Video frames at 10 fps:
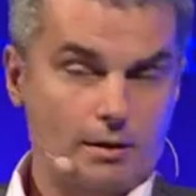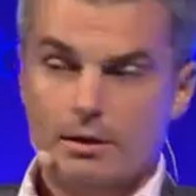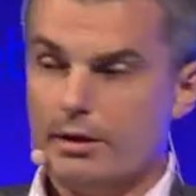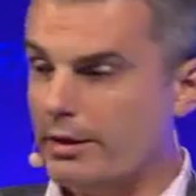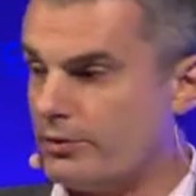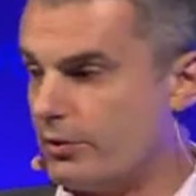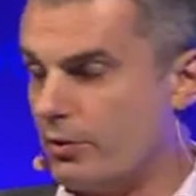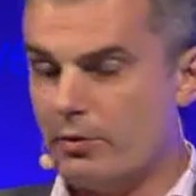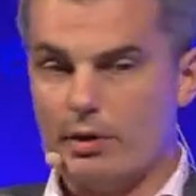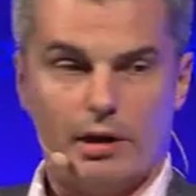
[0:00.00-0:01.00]
Yeah,
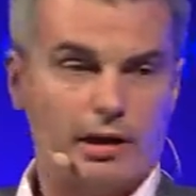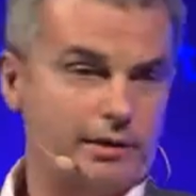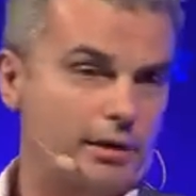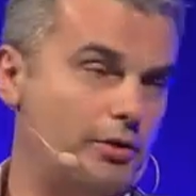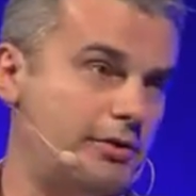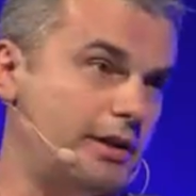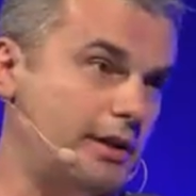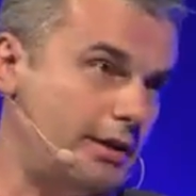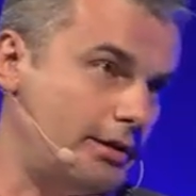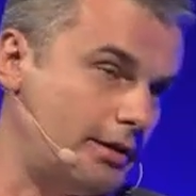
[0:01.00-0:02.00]
so in the end of the
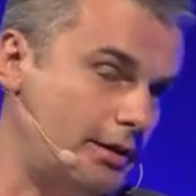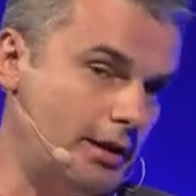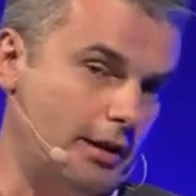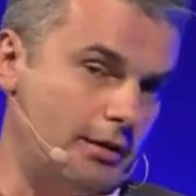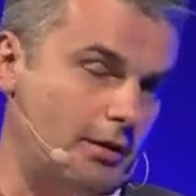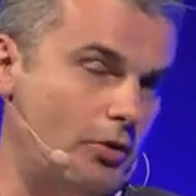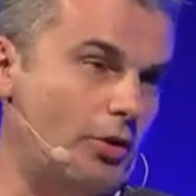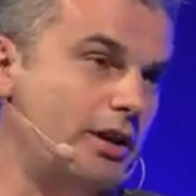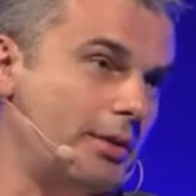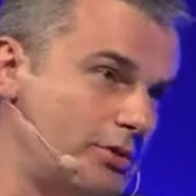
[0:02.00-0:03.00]
day,
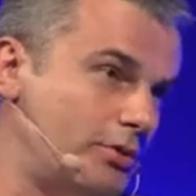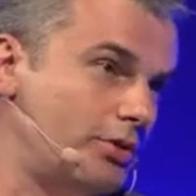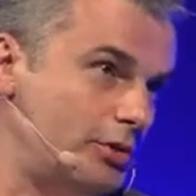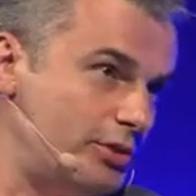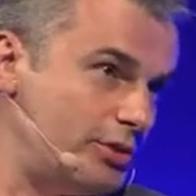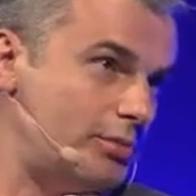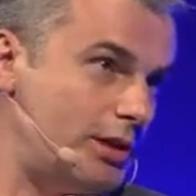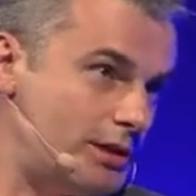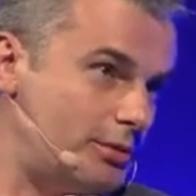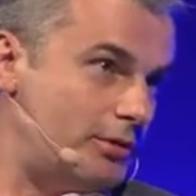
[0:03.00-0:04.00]
OEM is going to be
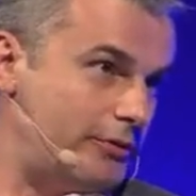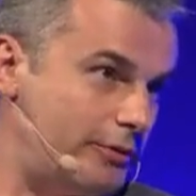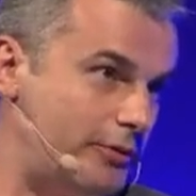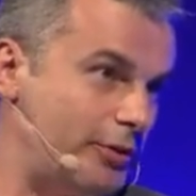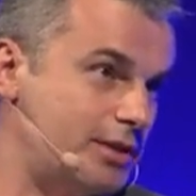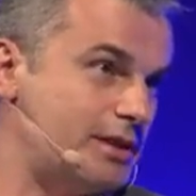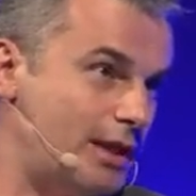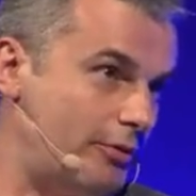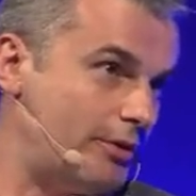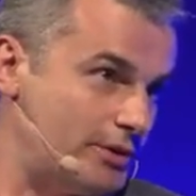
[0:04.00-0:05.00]
responsible for some
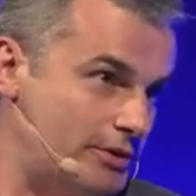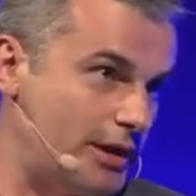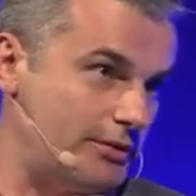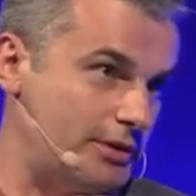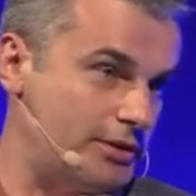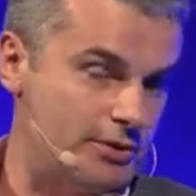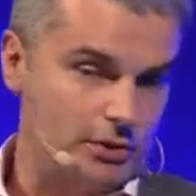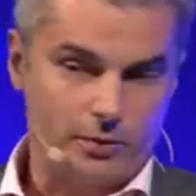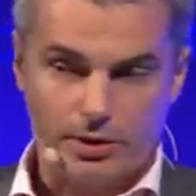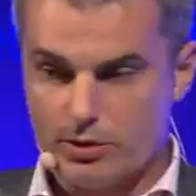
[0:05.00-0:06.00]
of the safety. There's no
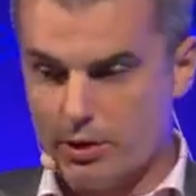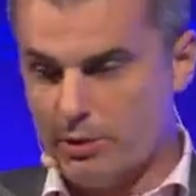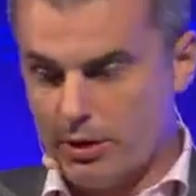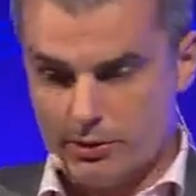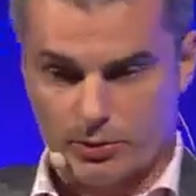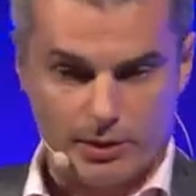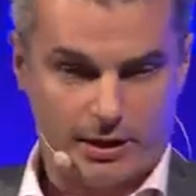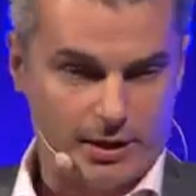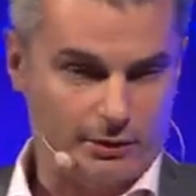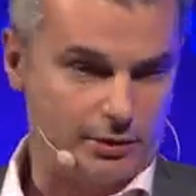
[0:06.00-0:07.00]
question about it. So we can
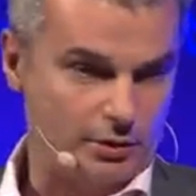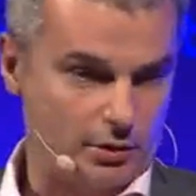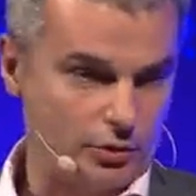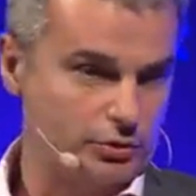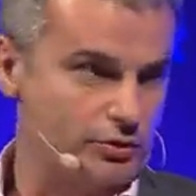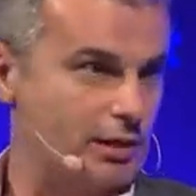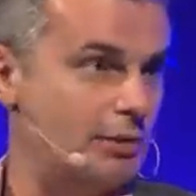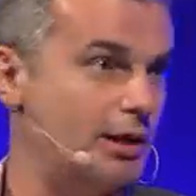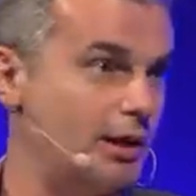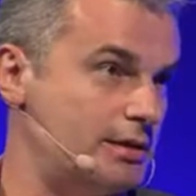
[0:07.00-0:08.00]
never look to somebody
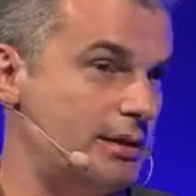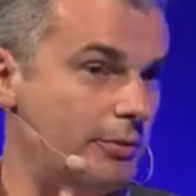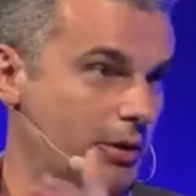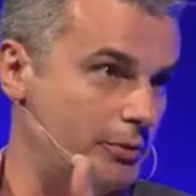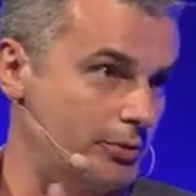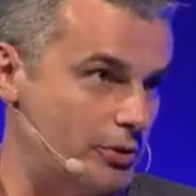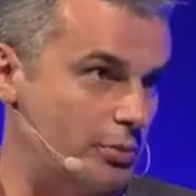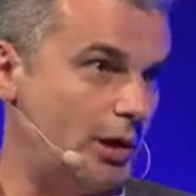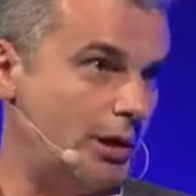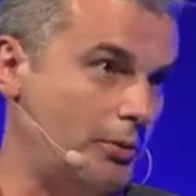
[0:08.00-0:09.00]
else and say, well, it was your
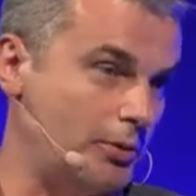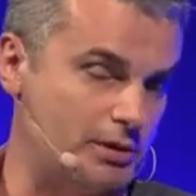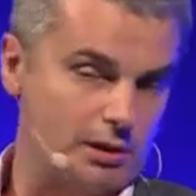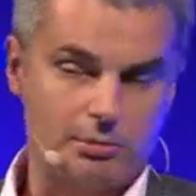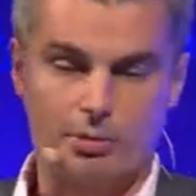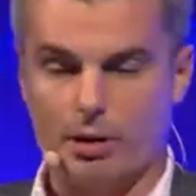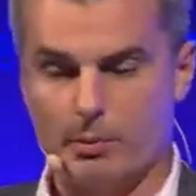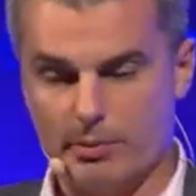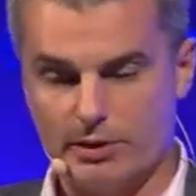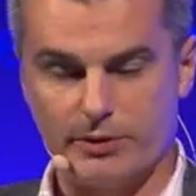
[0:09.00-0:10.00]
problem, it wasn't our problem.
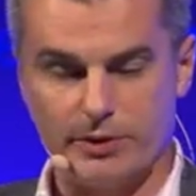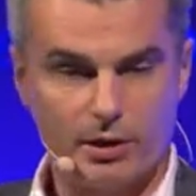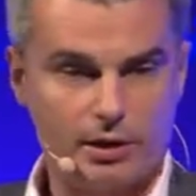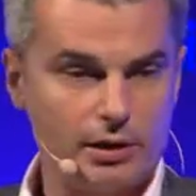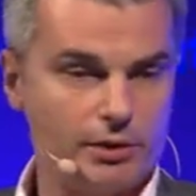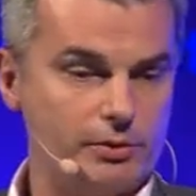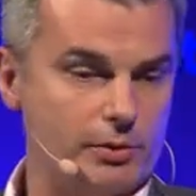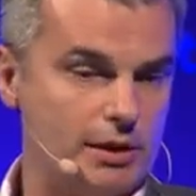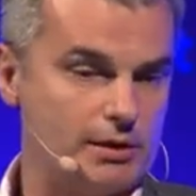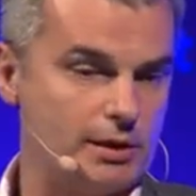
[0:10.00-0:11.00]
It's very clear to
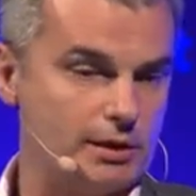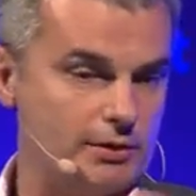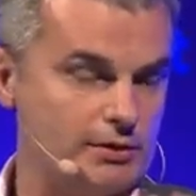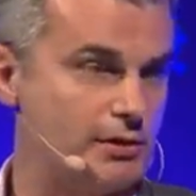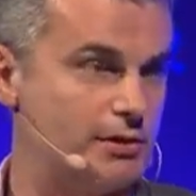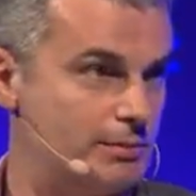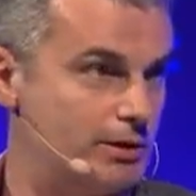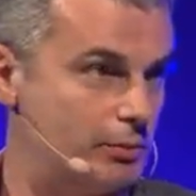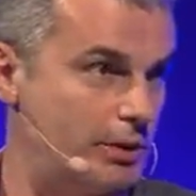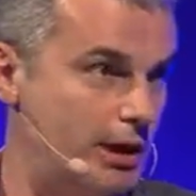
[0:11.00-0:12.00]
us that the systems that
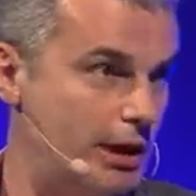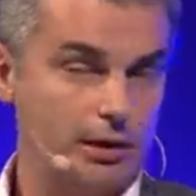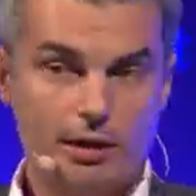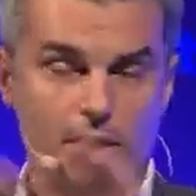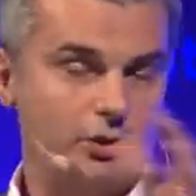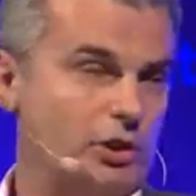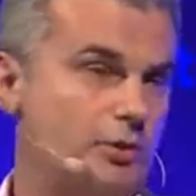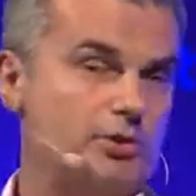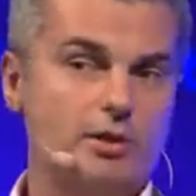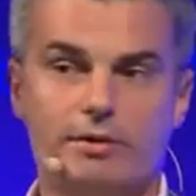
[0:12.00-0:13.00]
we get, autonomous
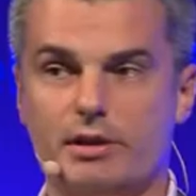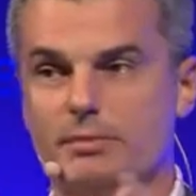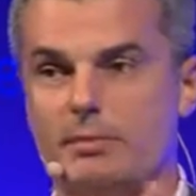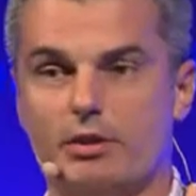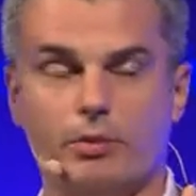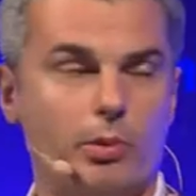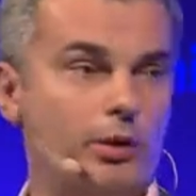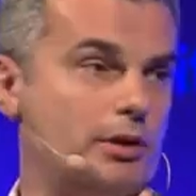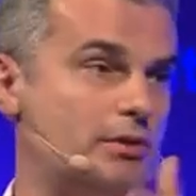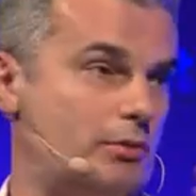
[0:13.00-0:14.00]
driving has many
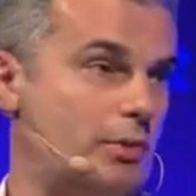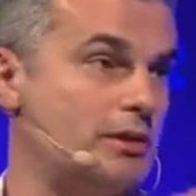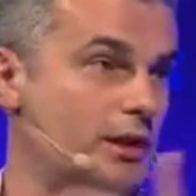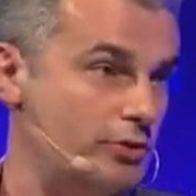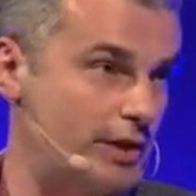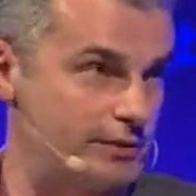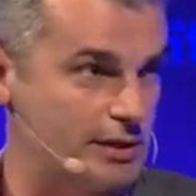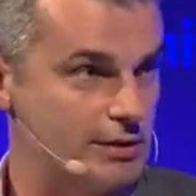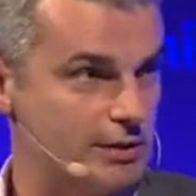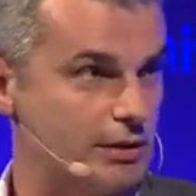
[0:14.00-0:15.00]
components. On one side, you have
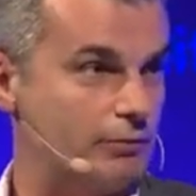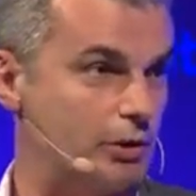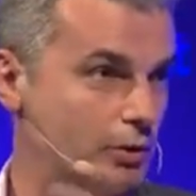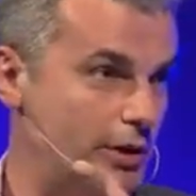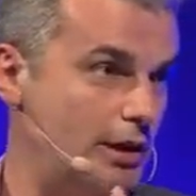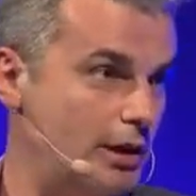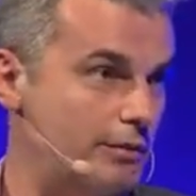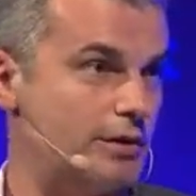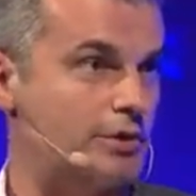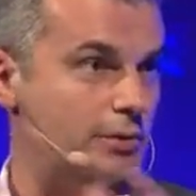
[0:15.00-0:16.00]
sensing, what Louay
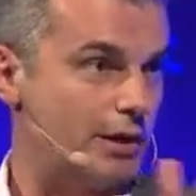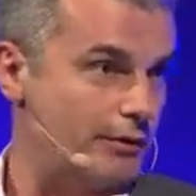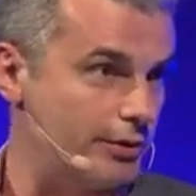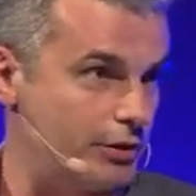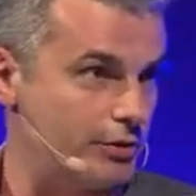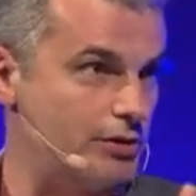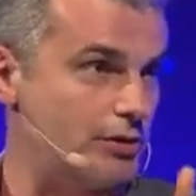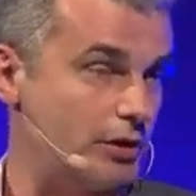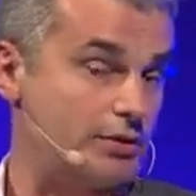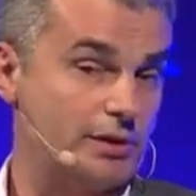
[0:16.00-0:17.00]
covers. So we have very good,
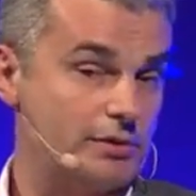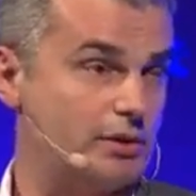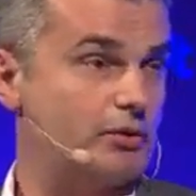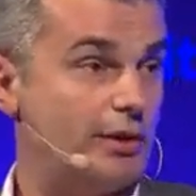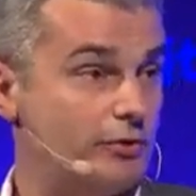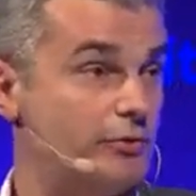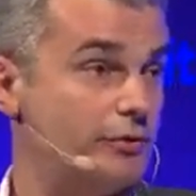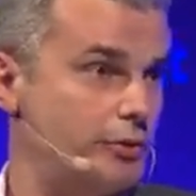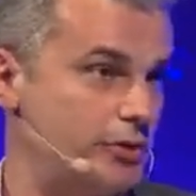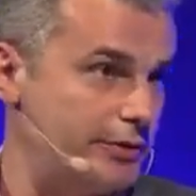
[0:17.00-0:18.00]
strong sensors. You have to
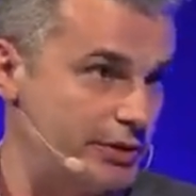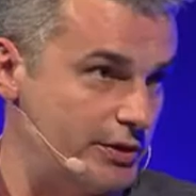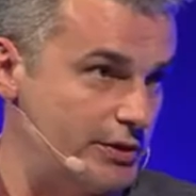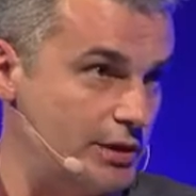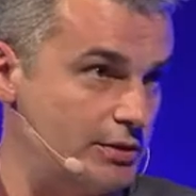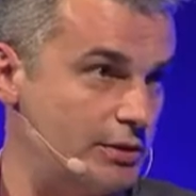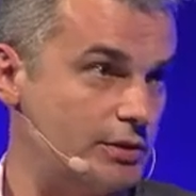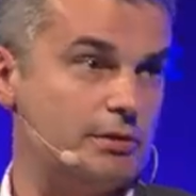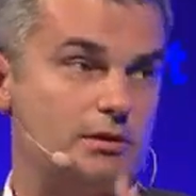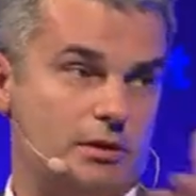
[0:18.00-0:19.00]
fuse various sensors.
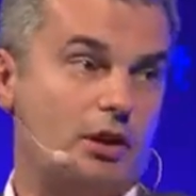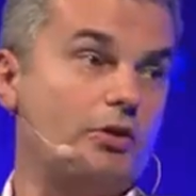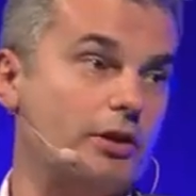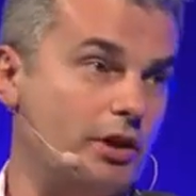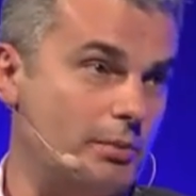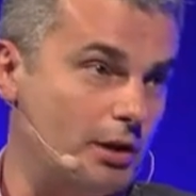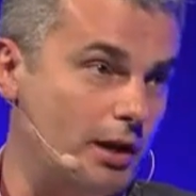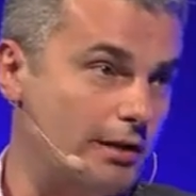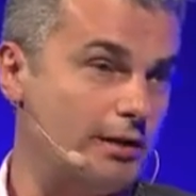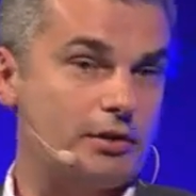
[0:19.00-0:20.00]
It's not only going to be
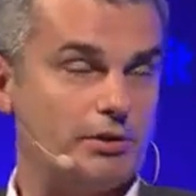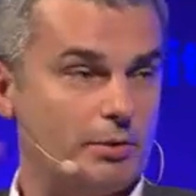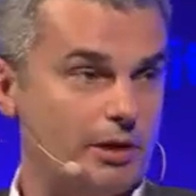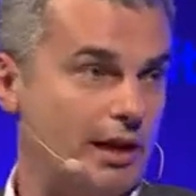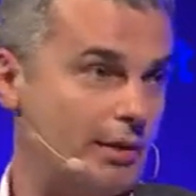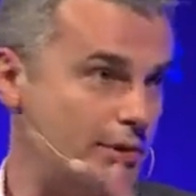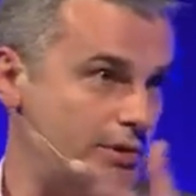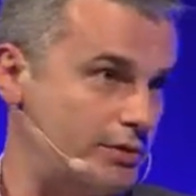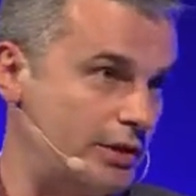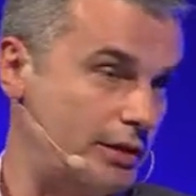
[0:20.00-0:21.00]
LiDAR, it's going to be cameras,
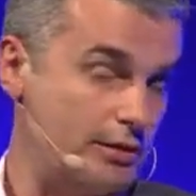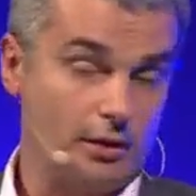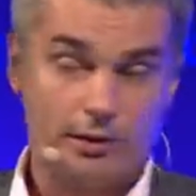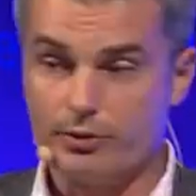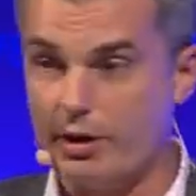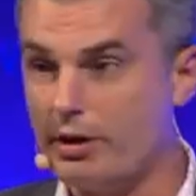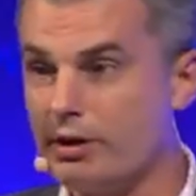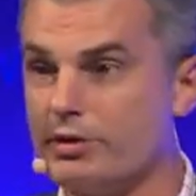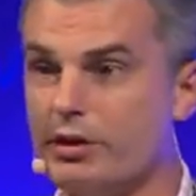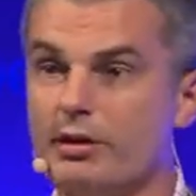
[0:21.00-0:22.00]
right, radars,
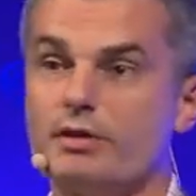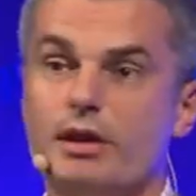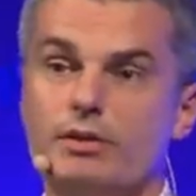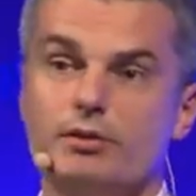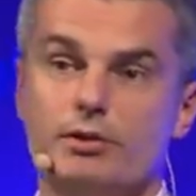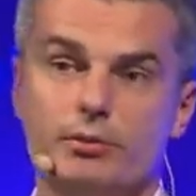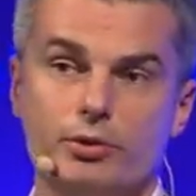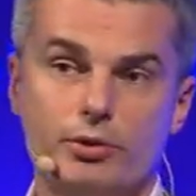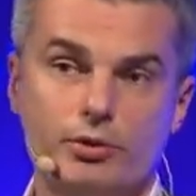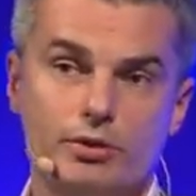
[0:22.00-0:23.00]
and other sensors that we
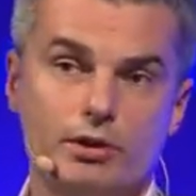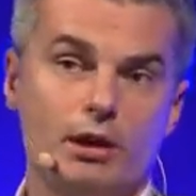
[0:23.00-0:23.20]
use.